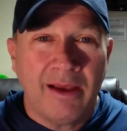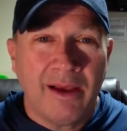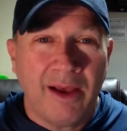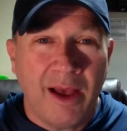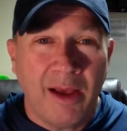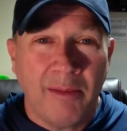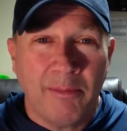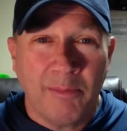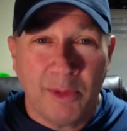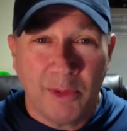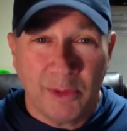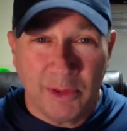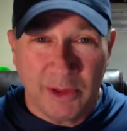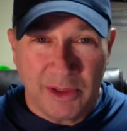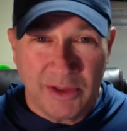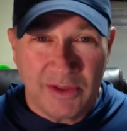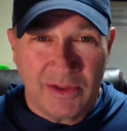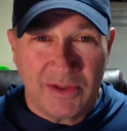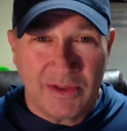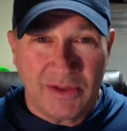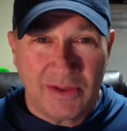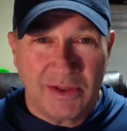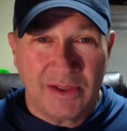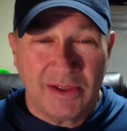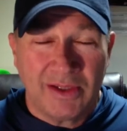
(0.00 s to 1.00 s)

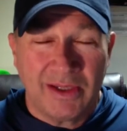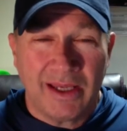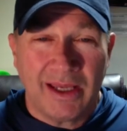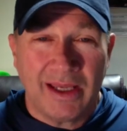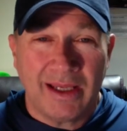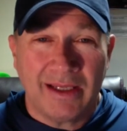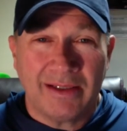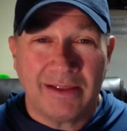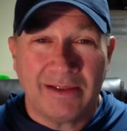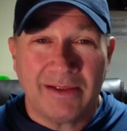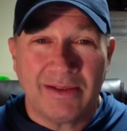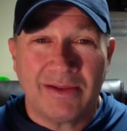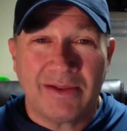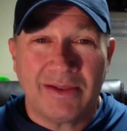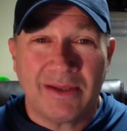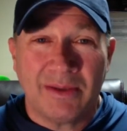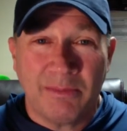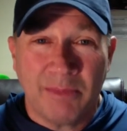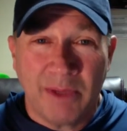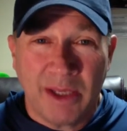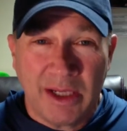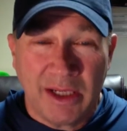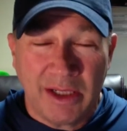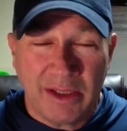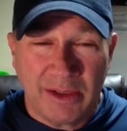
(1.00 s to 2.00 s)
humbleness,
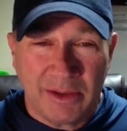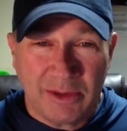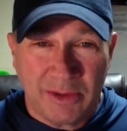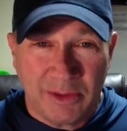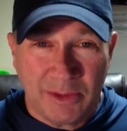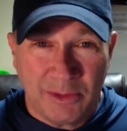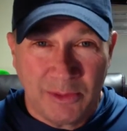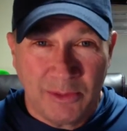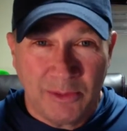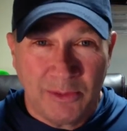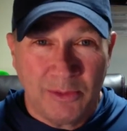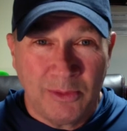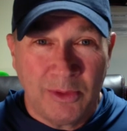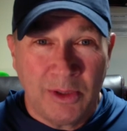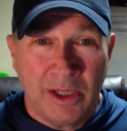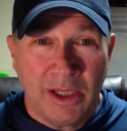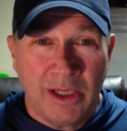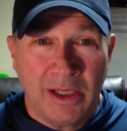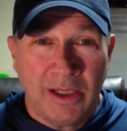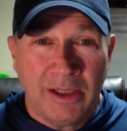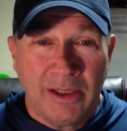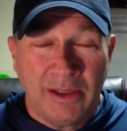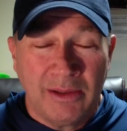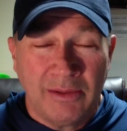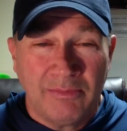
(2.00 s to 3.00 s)
submitting to
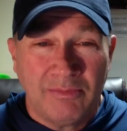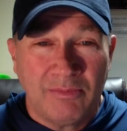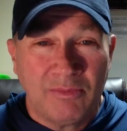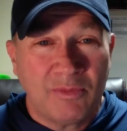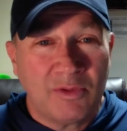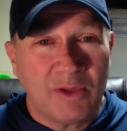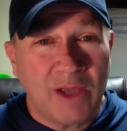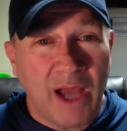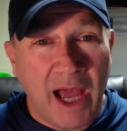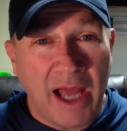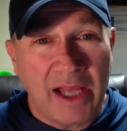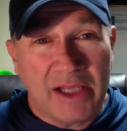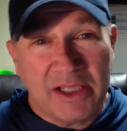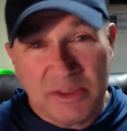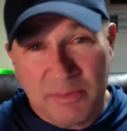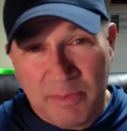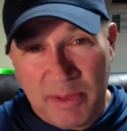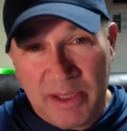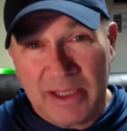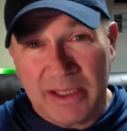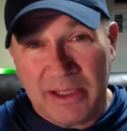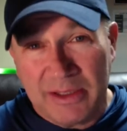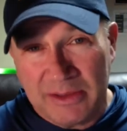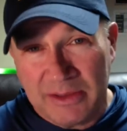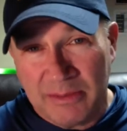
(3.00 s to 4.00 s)
God
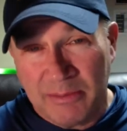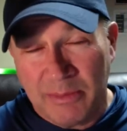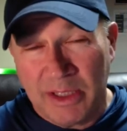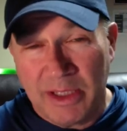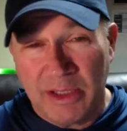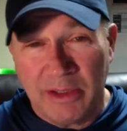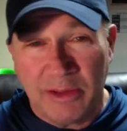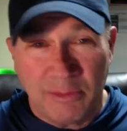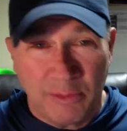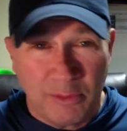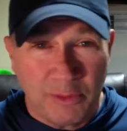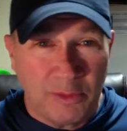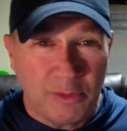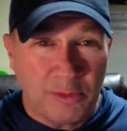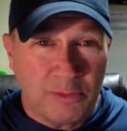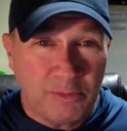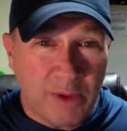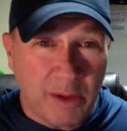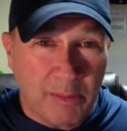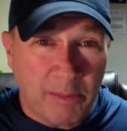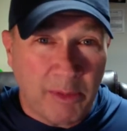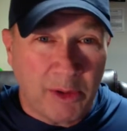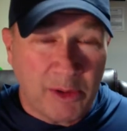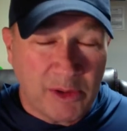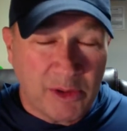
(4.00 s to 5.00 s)
speaking to me through
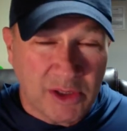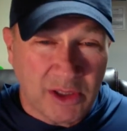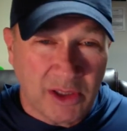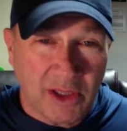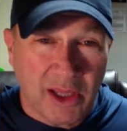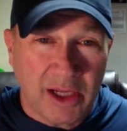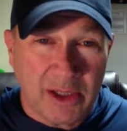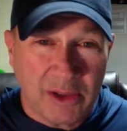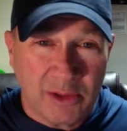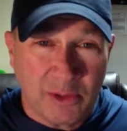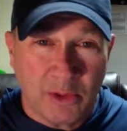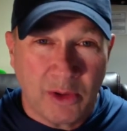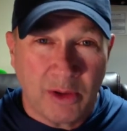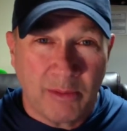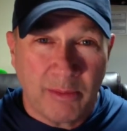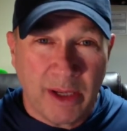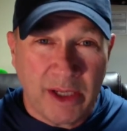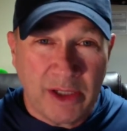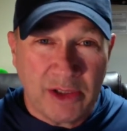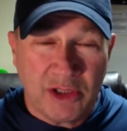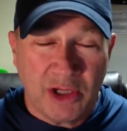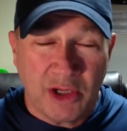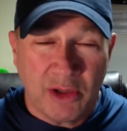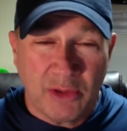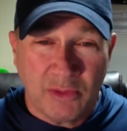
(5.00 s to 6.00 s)
a person like Dora
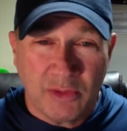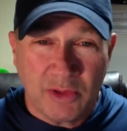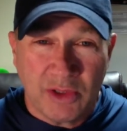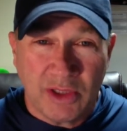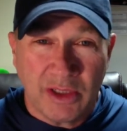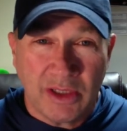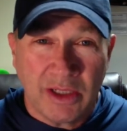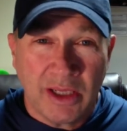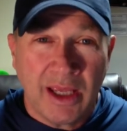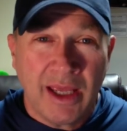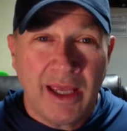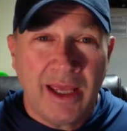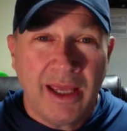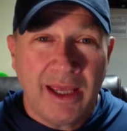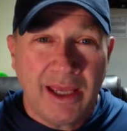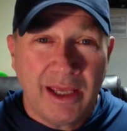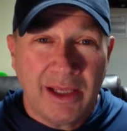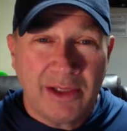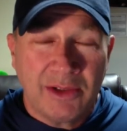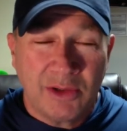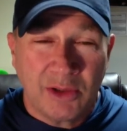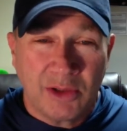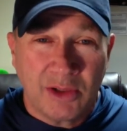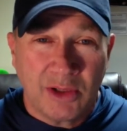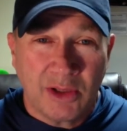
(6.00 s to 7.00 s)
Mae Jones. It,
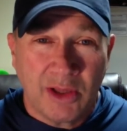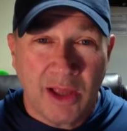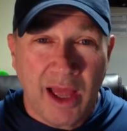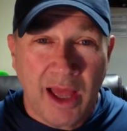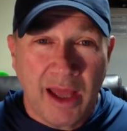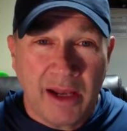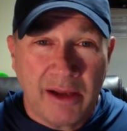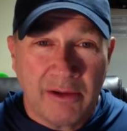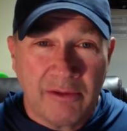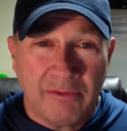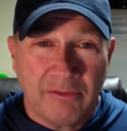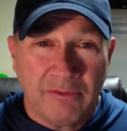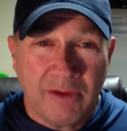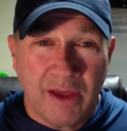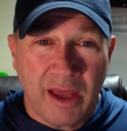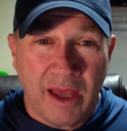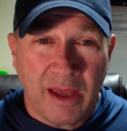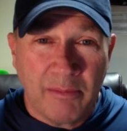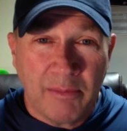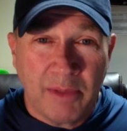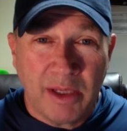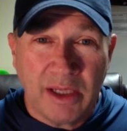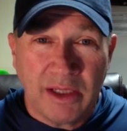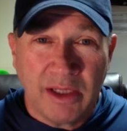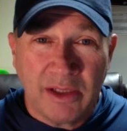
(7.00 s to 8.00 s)
it took a lot of
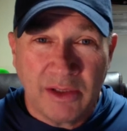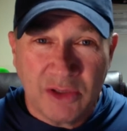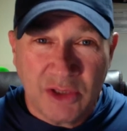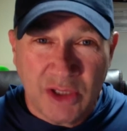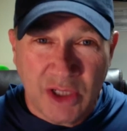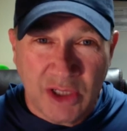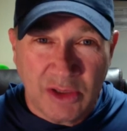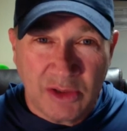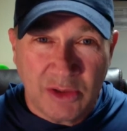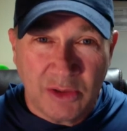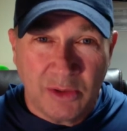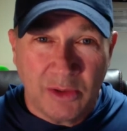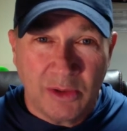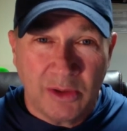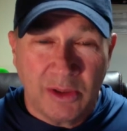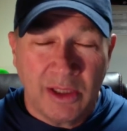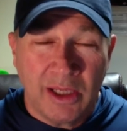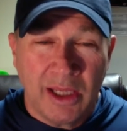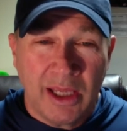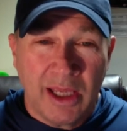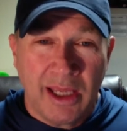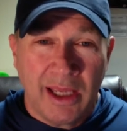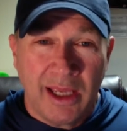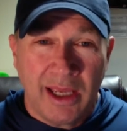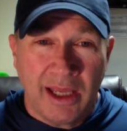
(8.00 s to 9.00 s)
uh, being gentle
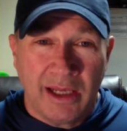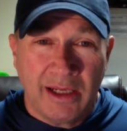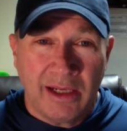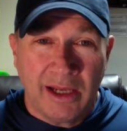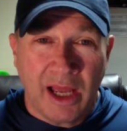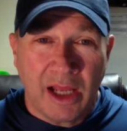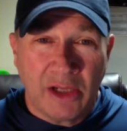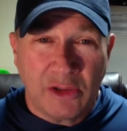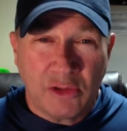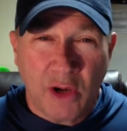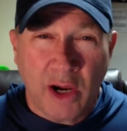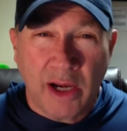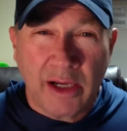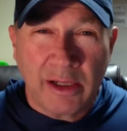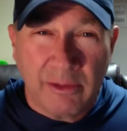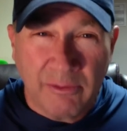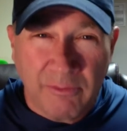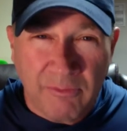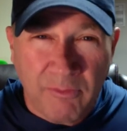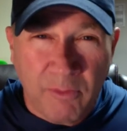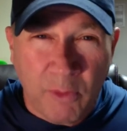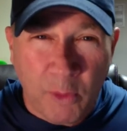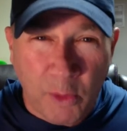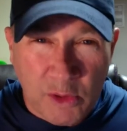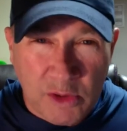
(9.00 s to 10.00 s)
and not trying to
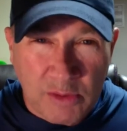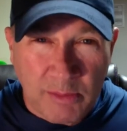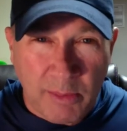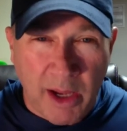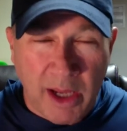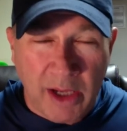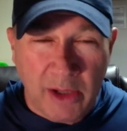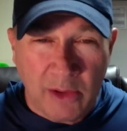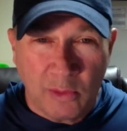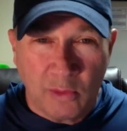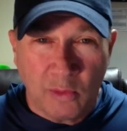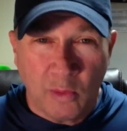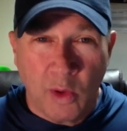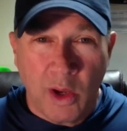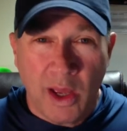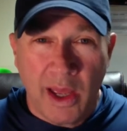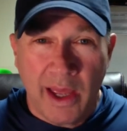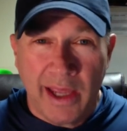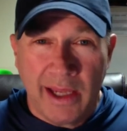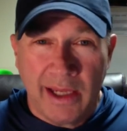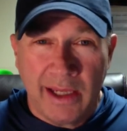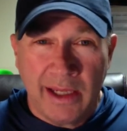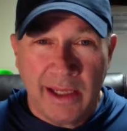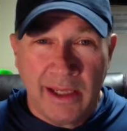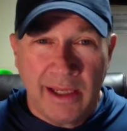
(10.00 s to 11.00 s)
force my own
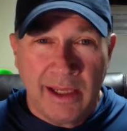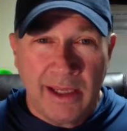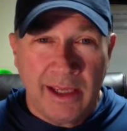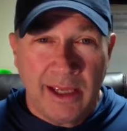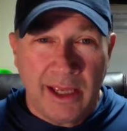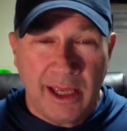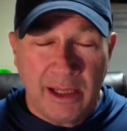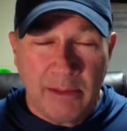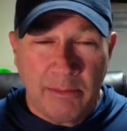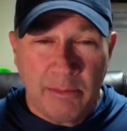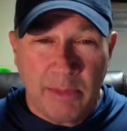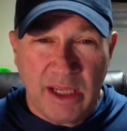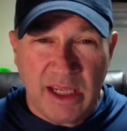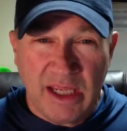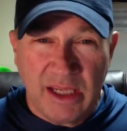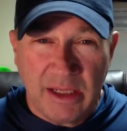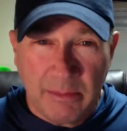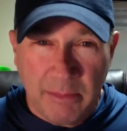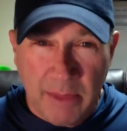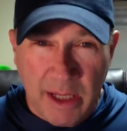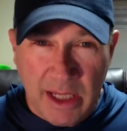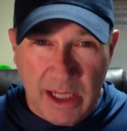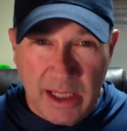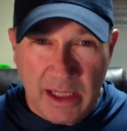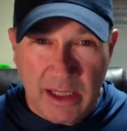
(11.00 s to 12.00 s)
way and
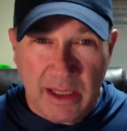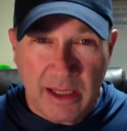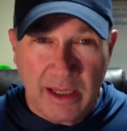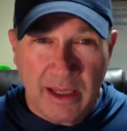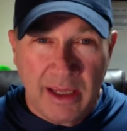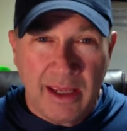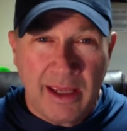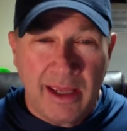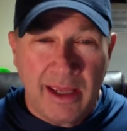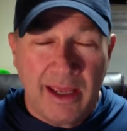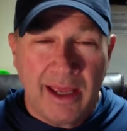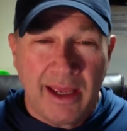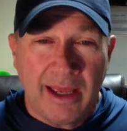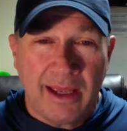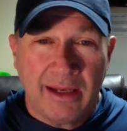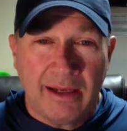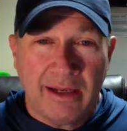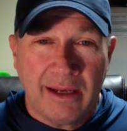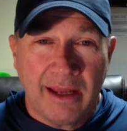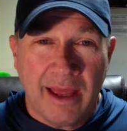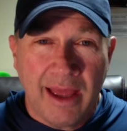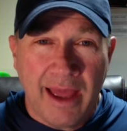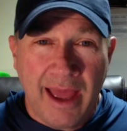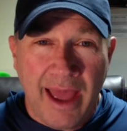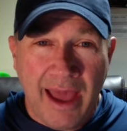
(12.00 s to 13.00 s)
being meek
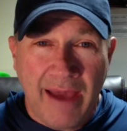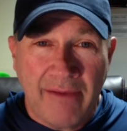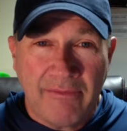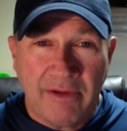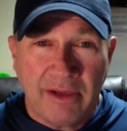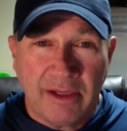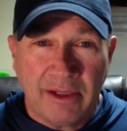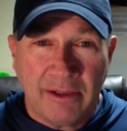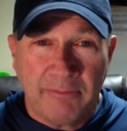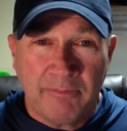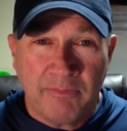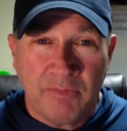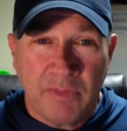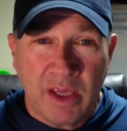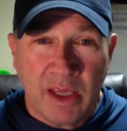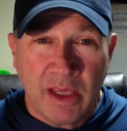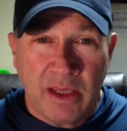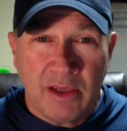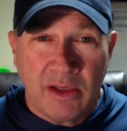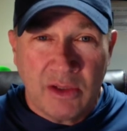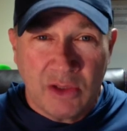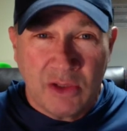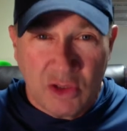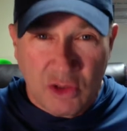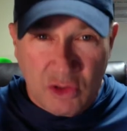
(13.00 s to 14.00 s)
and uh, having
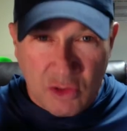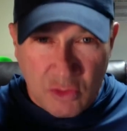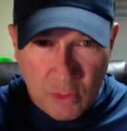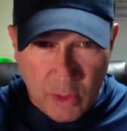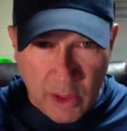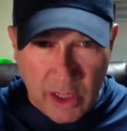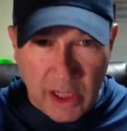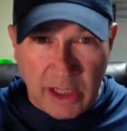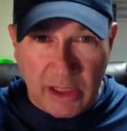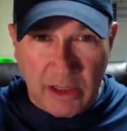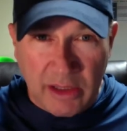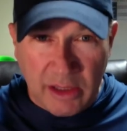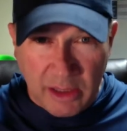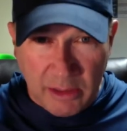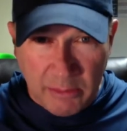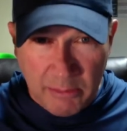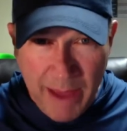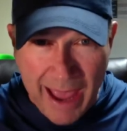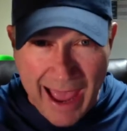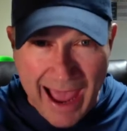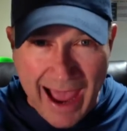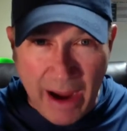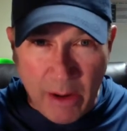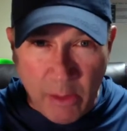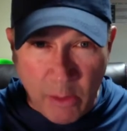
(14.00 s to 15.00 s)
strength and
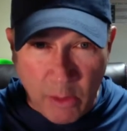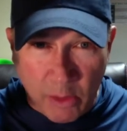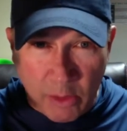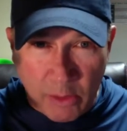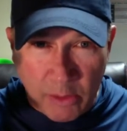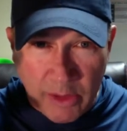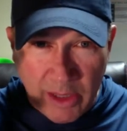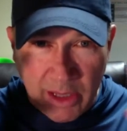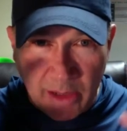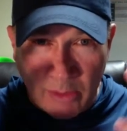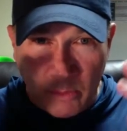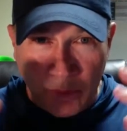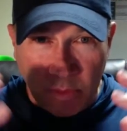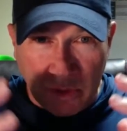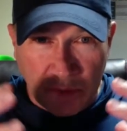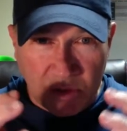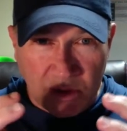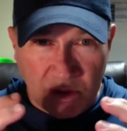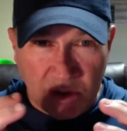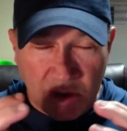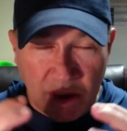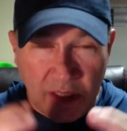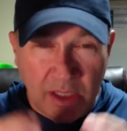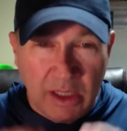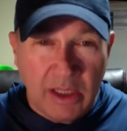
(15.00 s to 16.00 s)
power that
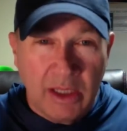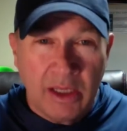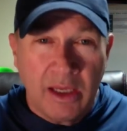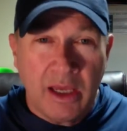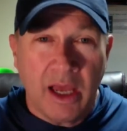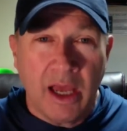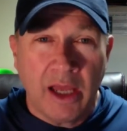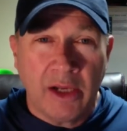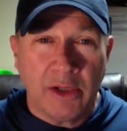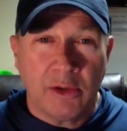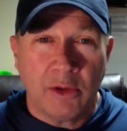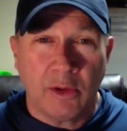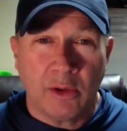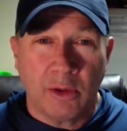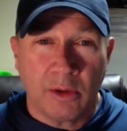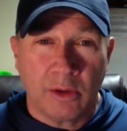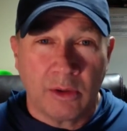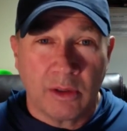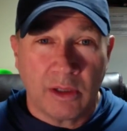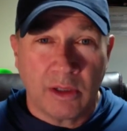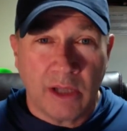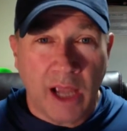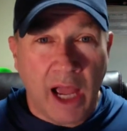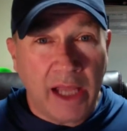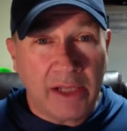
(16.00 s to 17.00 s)
was
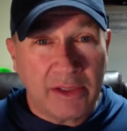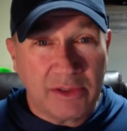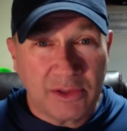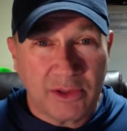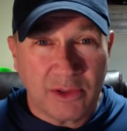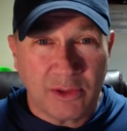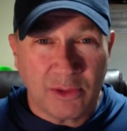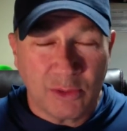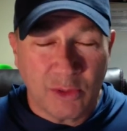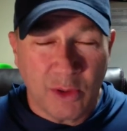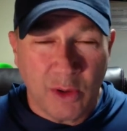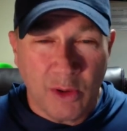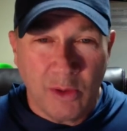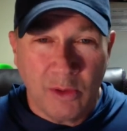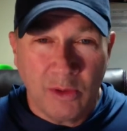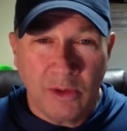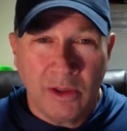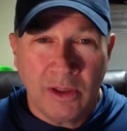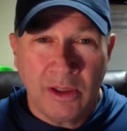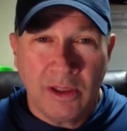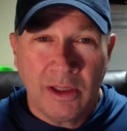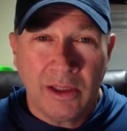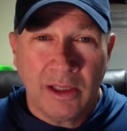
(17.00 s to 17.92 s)
under God's control.